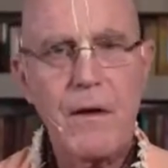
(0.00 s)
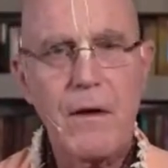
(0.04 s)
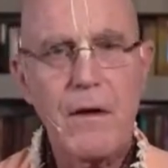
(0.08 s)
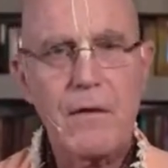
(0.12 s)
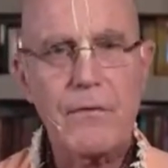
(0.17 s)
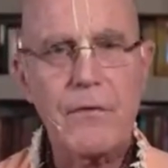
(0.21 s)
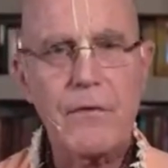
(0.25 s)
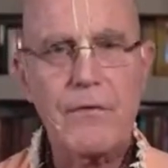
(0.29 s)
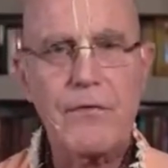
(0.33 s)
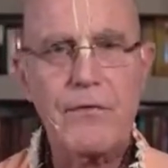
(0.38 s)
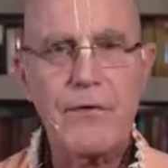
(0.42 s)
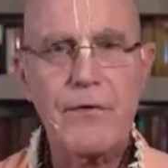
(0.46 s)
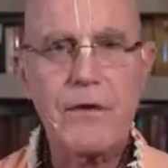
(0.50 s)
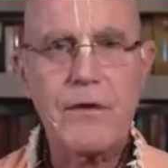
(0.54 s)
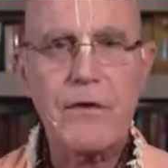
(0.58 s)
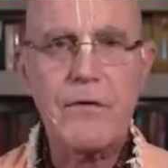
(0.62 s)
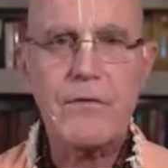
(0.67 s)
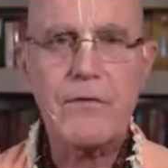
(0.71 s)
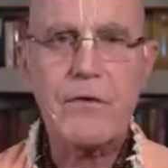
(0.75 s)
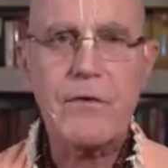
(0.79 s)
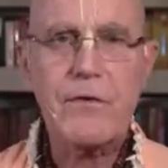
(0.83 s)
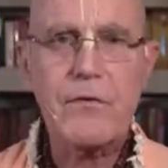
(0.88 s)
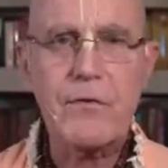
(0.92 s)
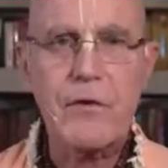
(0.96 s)
The
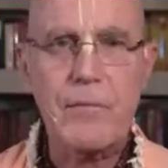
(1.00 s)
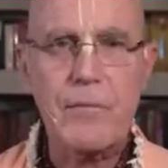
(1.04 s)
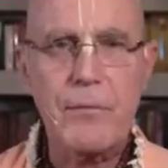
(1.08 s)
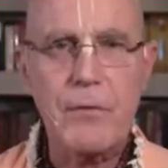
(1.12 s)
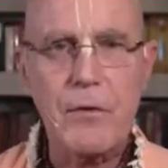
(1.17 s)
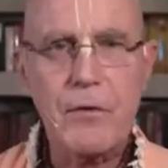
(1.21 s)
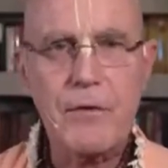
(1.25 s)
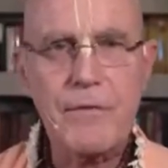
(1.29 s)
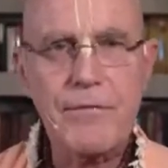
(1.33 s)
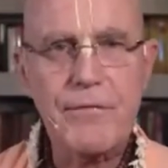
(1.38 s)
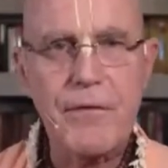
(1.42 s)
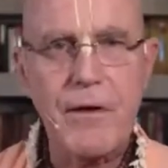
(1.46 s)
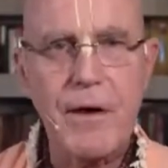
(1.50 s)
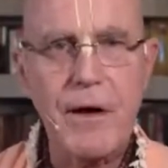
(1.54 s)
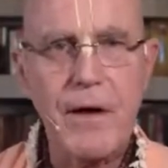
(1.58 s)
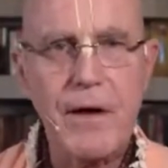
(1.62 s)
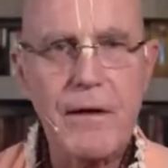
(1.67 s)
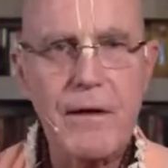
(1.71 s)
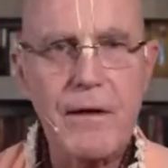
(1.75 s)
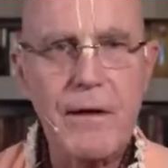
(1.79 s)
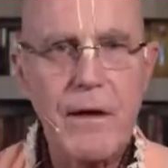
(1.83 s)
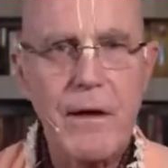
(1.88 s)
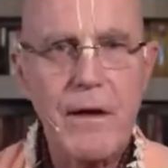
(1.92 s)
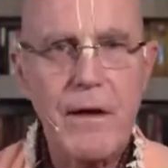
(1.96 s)
citizens are
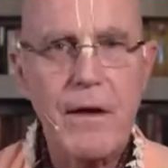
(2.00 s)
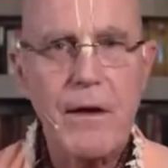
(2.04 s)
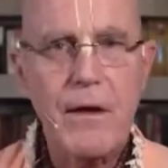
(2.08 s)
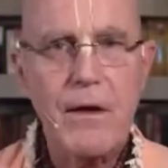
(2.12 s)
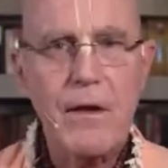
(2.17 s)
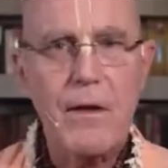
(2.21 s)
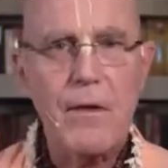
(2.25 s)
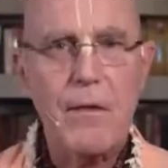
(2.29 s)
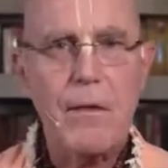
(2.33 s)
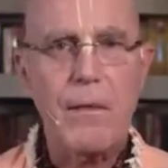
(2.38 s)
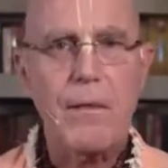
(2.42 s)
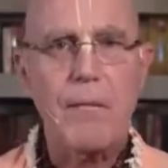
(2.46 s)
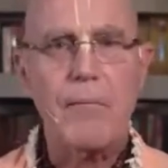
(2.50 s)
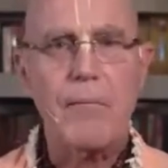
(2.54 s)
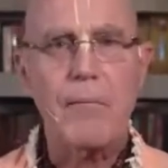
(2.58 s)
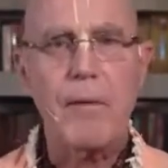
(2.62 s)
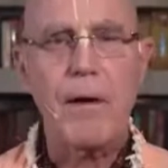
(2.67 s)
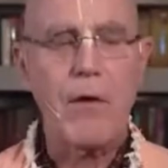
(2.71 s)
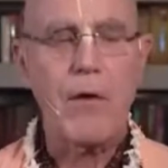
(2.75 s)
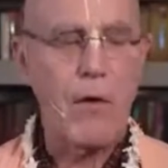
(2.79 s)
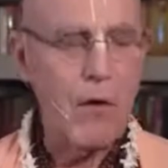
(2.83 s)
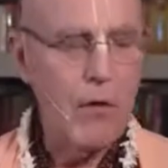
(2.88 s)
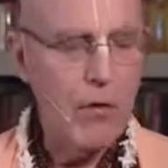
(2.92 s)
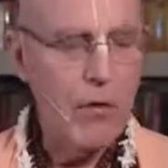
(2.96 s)
beautified
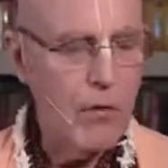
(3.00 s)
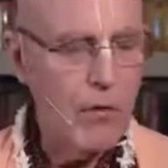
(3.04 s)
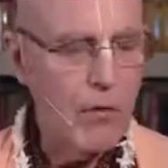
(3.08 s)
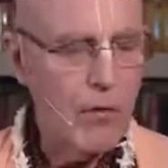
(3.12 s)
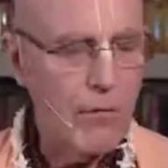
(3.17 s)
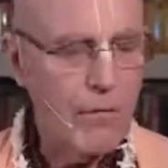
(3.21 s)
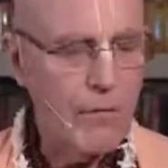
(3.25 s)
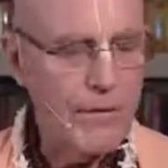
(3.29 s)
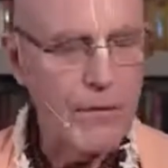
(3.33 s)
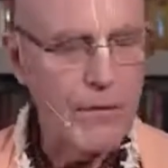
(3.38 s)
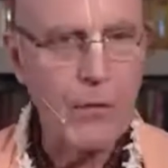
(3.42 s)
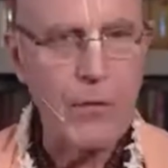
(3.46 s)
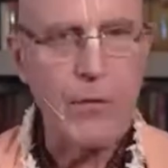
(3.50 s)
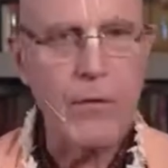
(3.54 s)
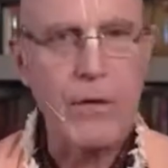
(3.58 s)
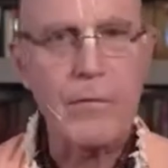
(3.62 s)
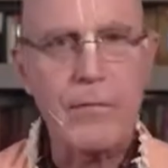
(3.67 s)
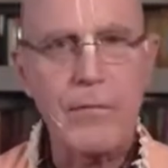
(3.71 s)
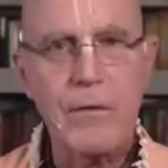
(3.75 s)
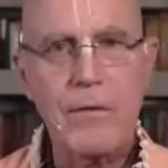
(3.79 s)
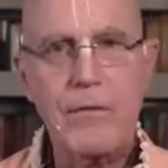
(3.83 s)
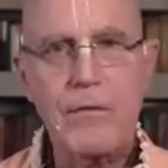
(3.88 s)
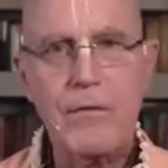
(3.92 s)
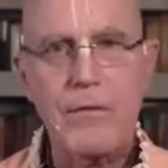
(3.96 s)
by all the
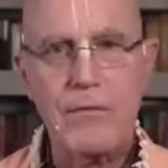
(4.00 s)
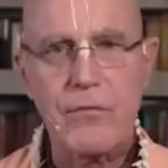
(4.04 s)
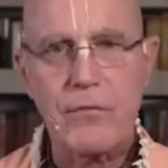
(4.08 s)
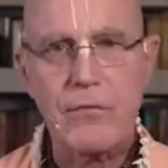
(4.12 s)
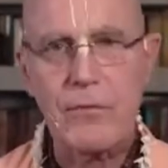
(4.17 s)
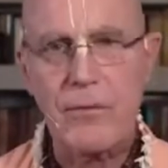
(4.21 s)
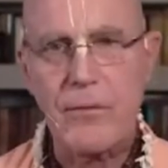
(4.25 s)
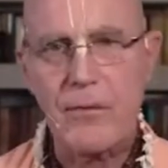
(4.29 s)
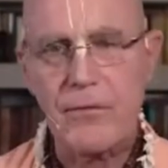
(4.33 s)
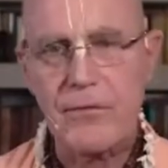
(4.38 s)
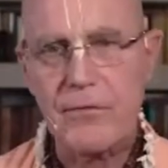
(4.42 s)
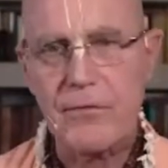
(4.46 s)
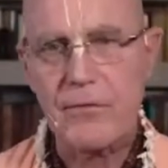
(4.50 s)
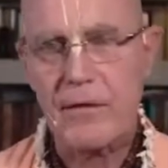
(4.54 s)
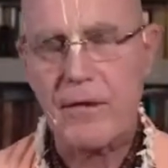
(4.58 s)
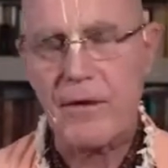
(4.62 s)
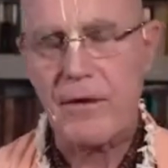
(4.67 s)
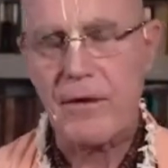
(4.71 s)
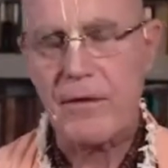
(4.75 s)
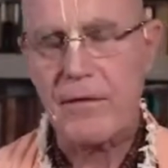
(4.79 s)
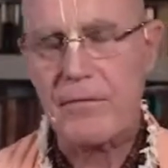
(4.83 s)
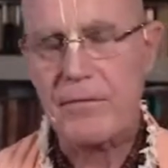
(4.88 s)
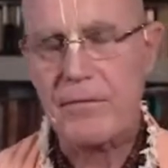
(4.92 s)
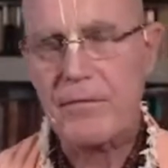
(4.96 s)
ornaments of spiritual
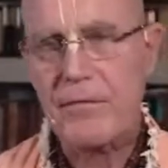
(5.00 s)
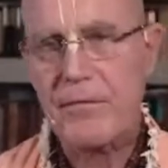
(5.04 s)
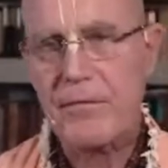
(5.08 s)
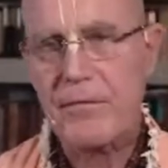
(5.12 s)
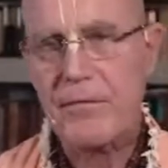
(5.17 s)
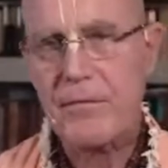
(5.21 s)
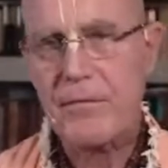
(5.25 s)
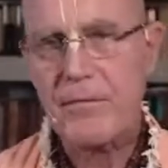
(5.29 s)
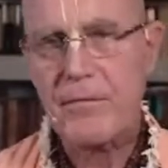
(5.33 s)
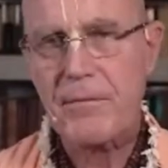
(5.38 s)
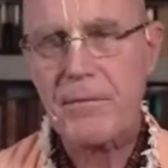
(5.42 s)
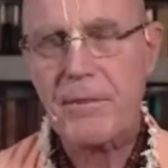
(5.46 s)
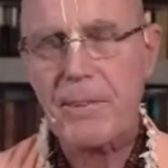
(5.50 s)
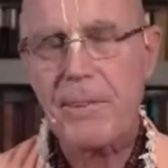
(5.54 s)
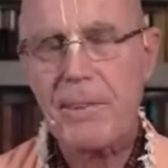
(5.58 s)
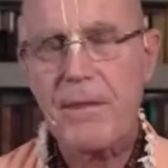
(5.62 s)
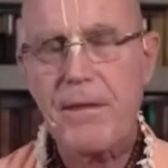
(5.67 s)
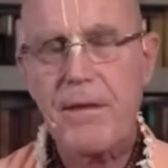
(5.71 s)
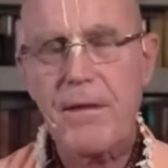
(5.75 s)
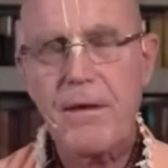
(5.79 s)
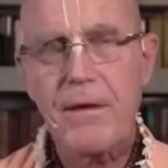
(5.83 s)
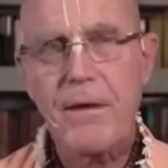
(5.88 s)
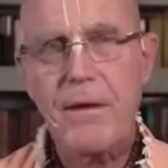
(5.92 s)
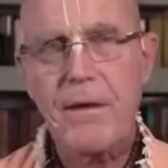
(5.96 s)
life.
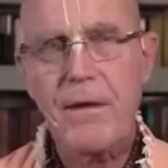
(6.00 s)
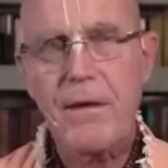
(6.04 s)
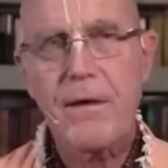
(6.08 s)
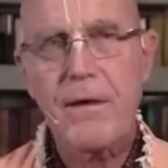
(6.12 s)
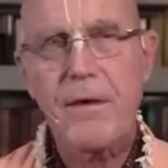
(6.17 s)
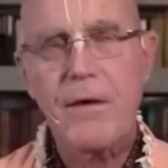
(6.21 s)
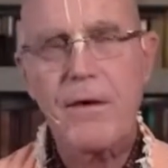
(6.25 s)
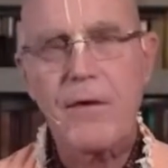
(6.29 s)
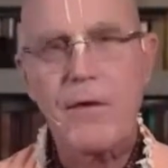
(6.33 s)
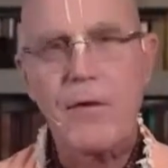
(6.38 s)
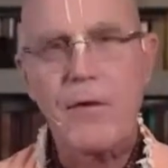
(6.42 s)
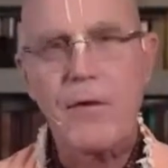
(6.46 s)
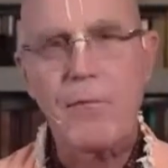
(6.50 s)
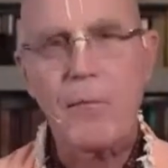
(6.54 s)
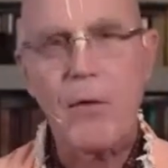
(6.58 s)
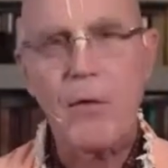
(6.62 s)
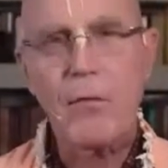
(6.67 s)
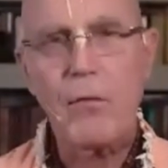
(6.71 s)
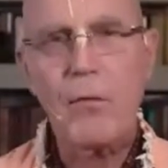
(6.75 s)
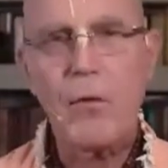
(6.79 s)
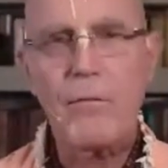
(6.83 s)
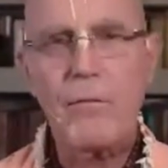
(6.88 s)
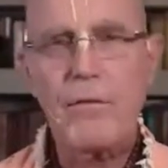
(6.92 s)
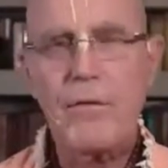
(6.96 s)

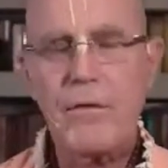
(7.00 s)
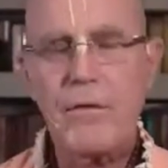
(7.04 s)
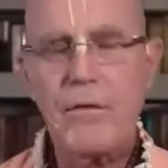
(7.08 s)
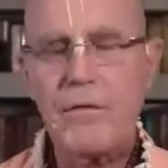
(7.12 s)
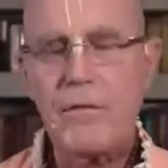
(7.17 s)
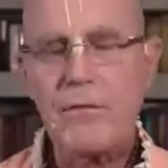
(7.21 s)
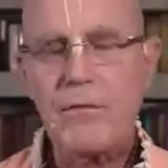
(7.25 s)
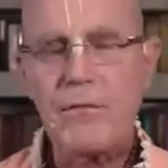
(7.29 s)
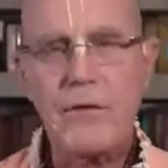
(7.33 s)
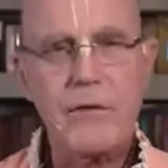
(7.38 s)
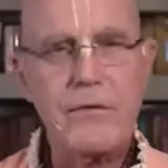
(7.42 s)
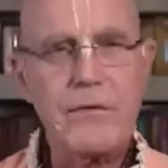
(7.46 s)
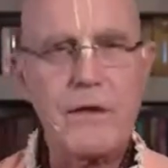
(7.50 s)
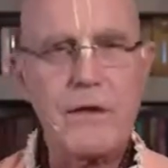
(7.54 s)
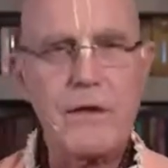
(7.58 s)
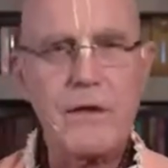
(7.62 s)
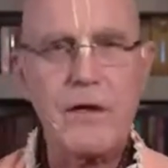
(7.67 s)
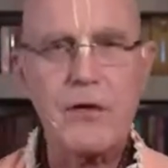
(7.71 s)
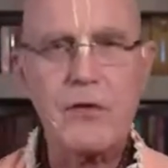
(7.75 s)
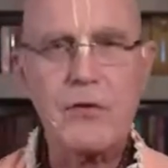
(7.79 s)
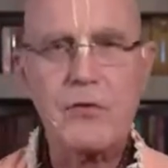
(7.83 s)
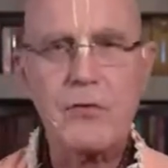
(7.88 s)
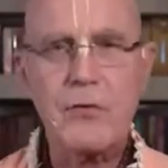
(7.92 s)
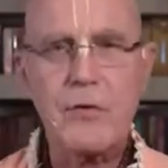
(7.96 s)
Moreover, such a
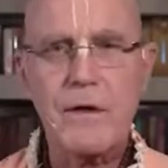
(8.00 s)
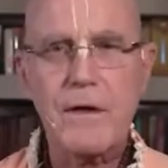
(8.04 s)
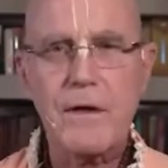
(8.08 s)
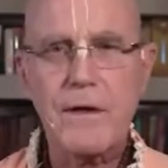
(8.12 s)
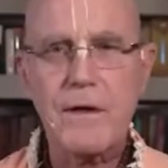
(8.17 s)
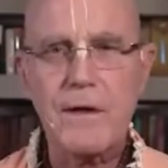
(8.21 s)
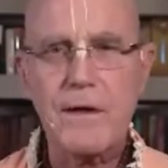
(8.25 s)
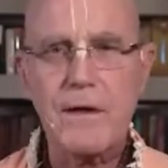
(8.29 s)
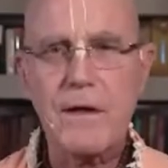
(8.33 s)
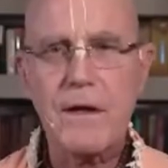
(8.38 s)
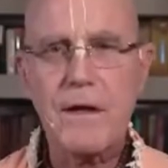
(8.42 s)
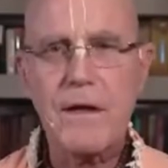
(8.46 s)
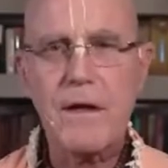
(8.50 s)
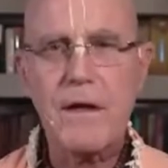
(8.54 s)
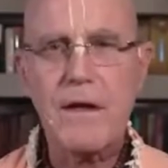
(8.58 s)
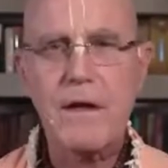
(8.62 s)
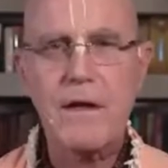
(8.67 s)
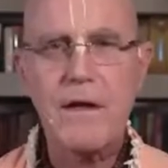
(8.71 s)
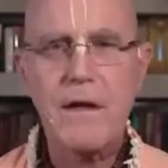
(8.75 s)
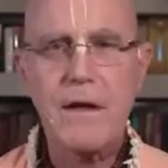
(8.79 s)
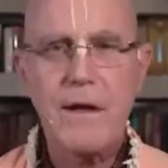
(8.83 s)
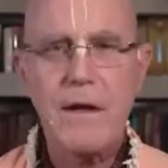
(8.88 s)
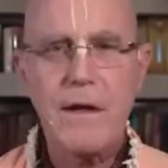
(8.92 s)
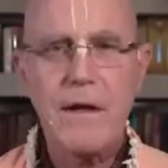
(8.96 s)
country
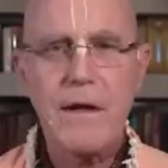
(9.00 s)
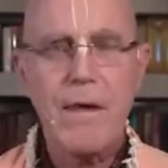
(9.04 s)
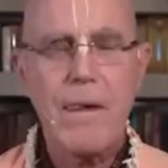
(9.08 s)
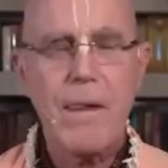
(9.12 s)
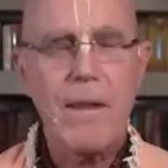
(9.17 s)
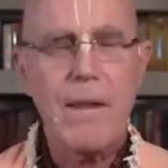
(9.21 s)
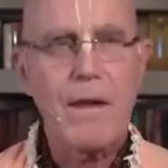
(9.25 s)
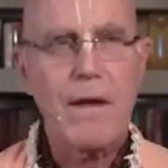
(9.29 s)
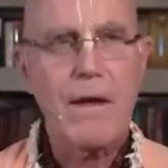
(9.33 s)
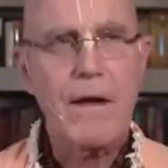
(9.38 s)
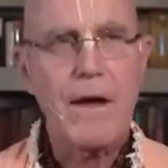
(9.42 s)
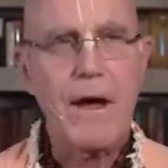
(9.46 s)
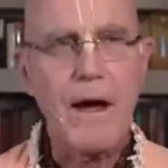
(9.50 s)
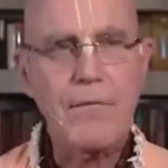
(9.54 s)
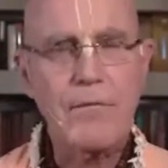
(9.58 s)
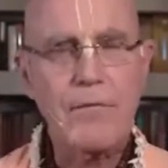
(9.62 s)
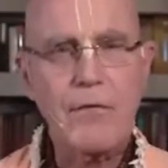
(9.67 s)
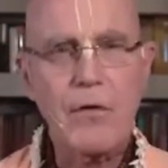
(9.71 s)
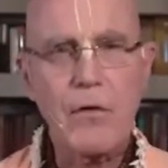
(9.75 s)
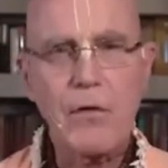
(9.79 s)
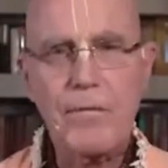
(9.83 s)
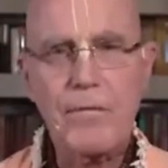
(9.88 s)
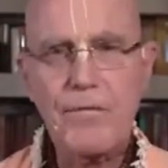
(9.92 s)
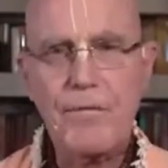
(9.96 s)
need have
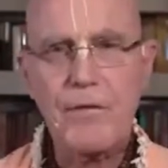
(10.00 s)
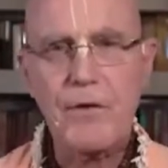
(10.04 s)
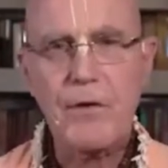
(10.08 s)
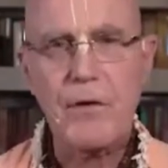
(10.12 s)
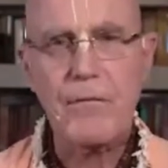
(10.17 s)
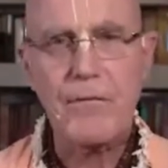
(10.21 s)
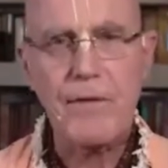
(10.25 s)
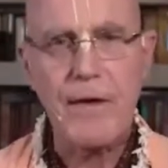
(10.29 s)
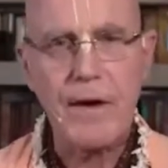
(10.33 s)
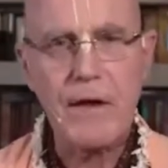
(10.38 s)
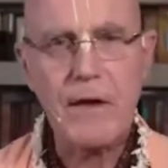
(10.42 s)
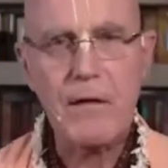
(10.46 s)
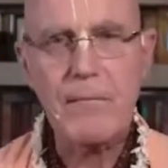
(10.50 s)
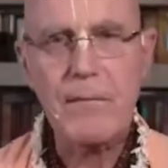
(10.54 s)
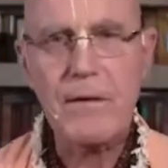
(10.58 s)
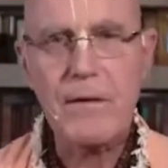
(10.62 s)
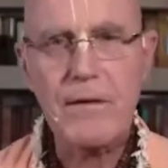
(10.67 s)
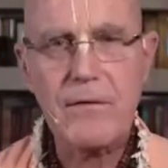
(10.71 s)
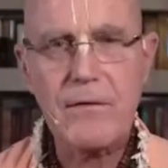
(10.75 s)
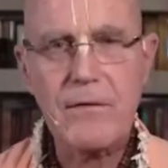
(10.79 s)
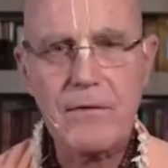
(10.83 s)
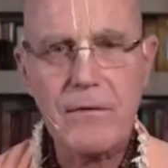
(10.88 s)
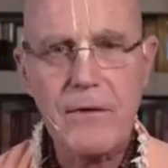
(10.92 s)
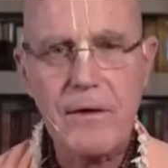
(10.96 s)
no fear of
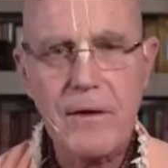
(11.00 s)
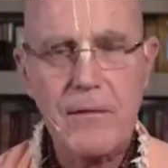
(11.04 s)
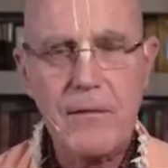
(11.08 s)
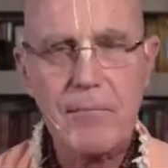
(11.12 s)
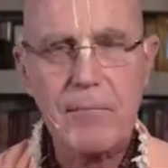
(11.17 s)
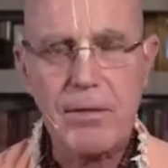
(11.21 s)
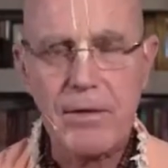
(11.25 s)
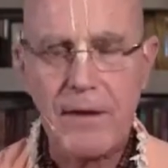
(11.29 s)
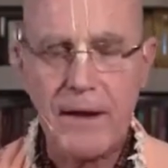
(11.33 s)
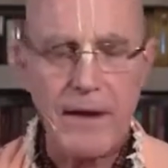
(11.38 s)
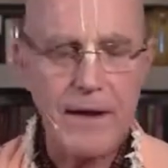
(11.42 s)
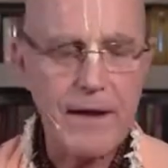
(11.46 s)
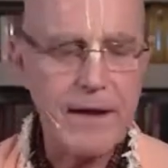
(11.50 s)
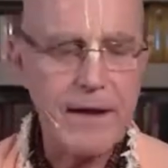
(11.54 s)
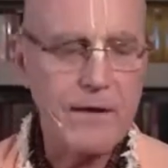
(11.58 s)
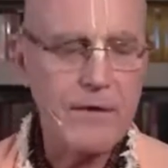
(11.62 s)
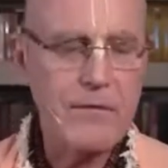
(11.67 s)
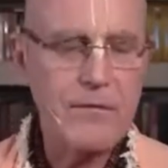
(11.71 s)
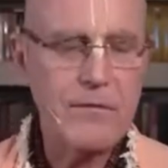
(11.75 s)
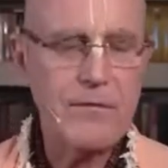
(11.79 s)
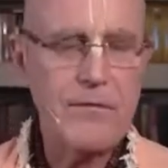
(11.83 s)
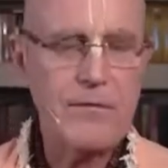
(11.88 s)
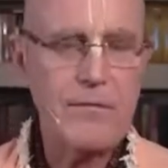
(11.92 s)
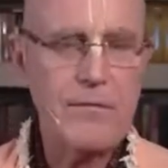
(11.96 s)
enemies,
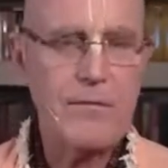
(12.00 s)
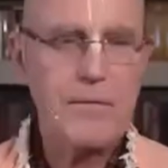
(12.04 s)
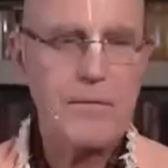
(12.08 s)
plagues,